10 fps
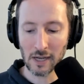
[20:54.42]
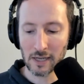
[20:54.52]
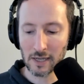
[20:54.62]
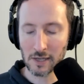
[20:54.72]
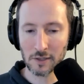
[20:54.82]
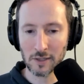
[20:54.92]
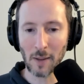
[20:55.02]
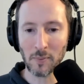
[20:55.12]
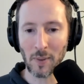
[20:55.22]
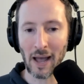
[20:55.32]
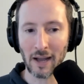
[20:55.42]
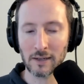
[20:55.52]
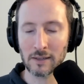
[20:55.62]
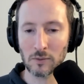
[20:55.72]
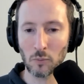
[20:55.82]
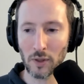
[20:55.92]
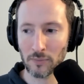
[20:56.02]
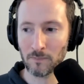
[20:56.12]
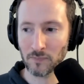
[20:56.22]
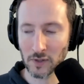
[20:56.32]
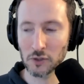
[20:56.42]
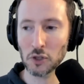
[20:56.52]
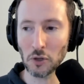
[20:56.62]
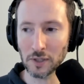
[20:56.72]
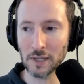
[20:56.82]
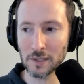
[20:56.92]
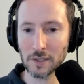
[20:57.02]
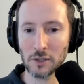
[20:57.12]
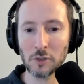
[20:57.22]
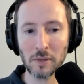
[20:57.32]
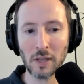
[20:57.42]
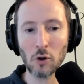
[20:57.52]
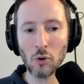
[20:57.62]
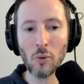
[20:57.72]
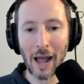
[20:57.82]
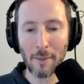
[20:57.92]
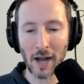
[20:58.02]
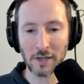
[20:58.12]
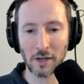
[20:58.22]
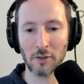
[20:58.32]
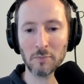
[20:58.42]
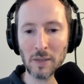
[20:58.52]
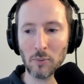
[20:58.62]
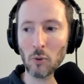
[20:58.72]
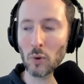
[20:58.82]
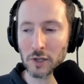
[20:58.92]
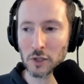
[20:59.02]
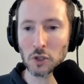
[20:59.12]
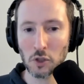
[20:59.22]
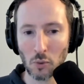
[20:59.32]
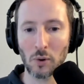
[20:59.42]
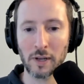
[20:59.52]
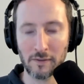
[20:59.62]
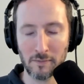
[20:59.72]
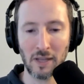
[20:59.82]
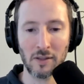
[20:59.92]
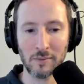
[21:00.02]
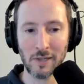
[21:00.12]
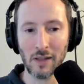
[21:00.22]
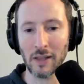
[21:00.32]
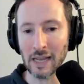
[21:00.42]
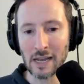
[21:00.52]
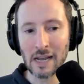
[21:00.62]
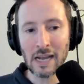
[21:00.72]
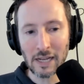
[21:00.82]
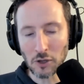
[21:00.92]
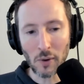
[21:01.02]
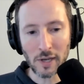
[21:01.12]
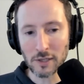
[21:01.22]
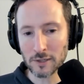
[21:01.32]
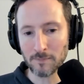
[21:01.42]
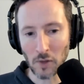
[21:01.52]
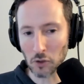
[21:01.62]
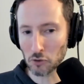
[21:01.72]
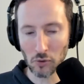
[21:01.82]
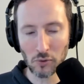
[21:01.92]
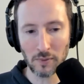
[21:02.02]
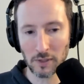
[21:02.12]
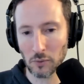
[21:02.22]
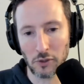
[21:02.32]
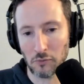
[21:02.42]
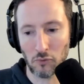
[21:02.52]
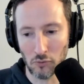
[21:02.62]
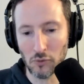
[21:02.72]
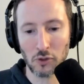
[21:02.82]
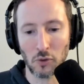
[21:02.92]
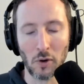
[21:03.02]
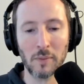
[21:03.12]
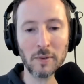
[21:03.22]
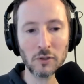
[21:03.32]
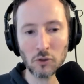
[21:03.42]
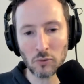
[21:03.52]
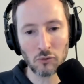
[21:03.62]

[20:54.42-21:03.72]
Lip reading: has stepped back with consultants and just been like, who am I to other people? What is the story of me that I'm telling? It's always a true story, but it's sort of